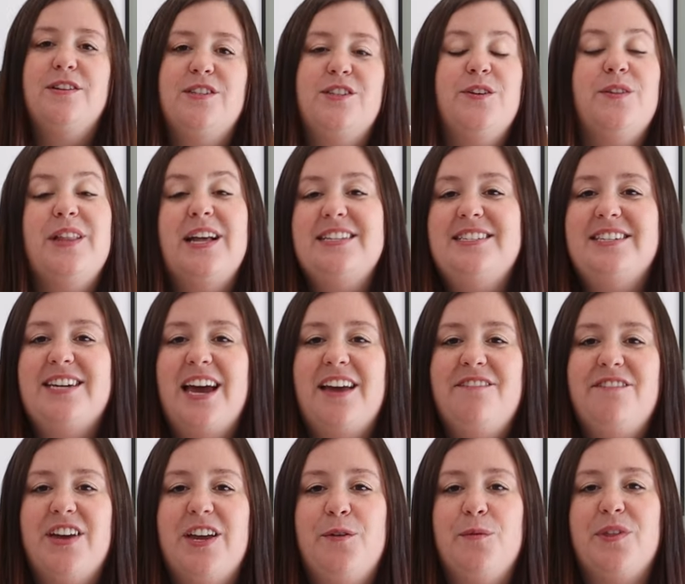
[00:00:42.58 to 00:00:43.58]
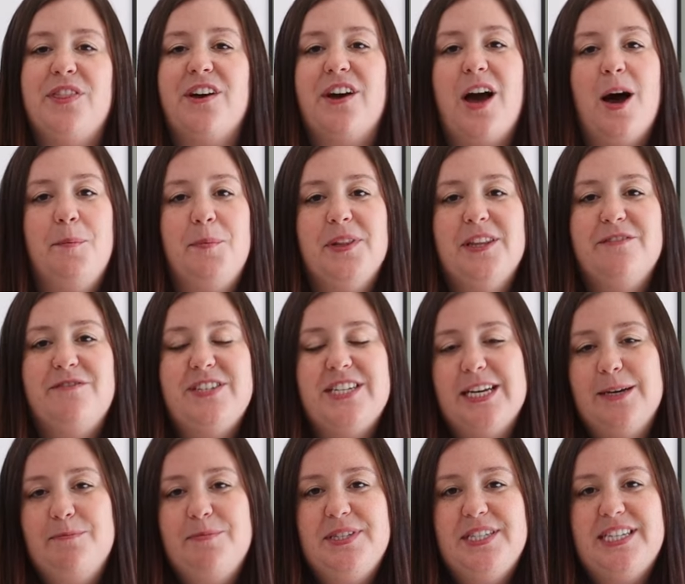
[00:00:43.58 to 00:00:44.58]
So let's dive in with a couple of
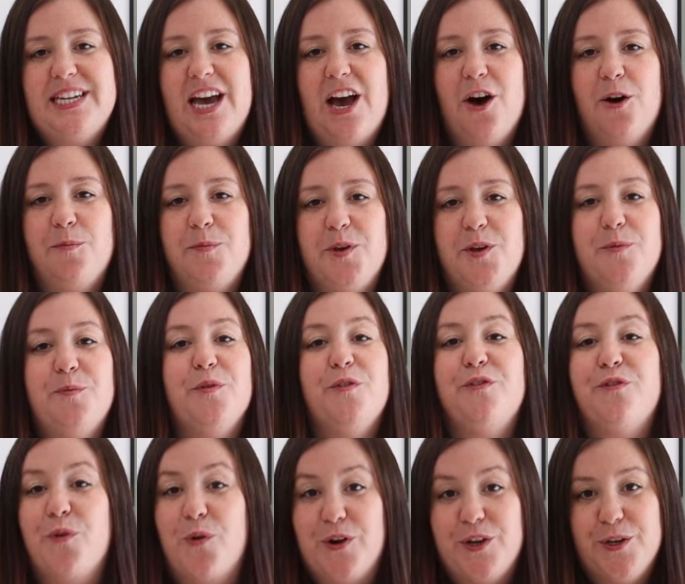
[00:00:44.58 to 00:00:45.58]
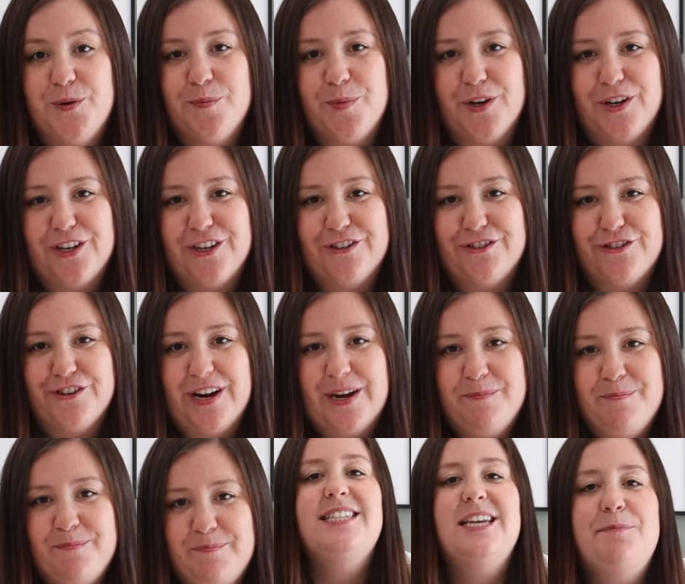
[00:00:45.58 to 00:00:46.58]
tips to help you before you book your trip.
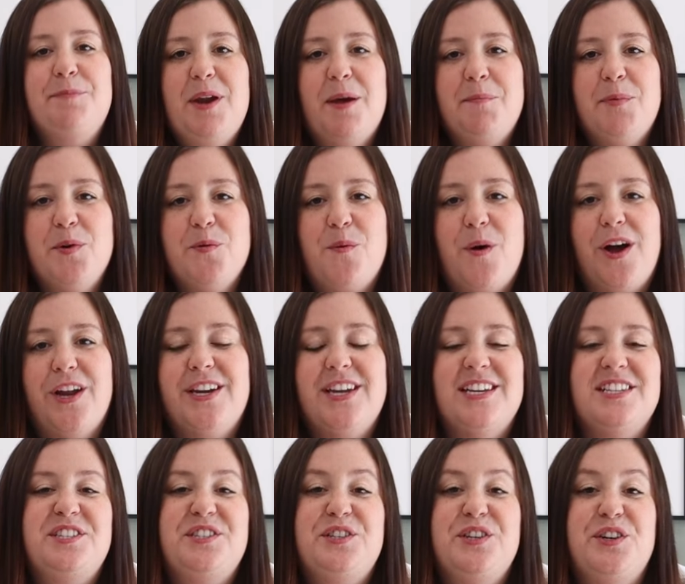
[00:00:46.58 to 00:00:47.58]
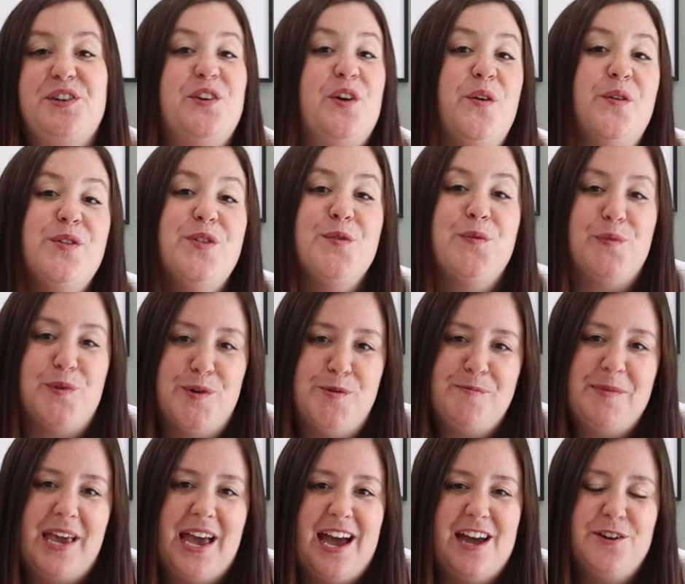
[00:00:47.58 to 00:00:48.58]
Tip number one is to know the
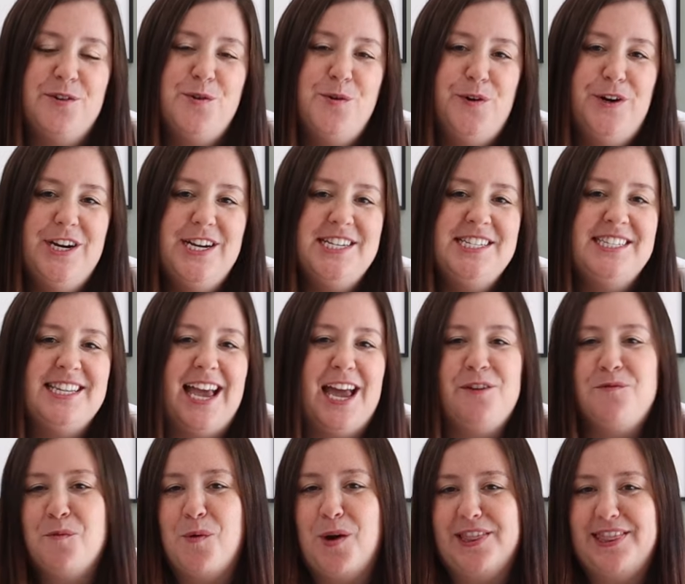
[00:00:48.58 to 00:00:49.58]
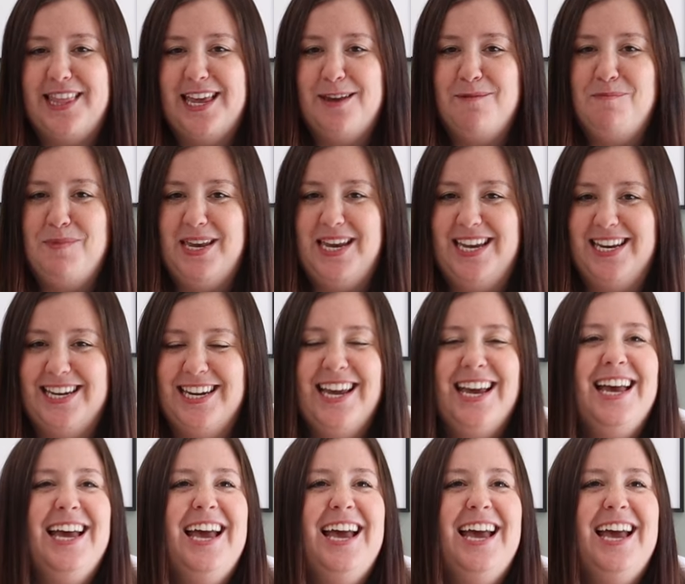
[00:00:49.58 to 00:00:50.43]
room categories and what they mean.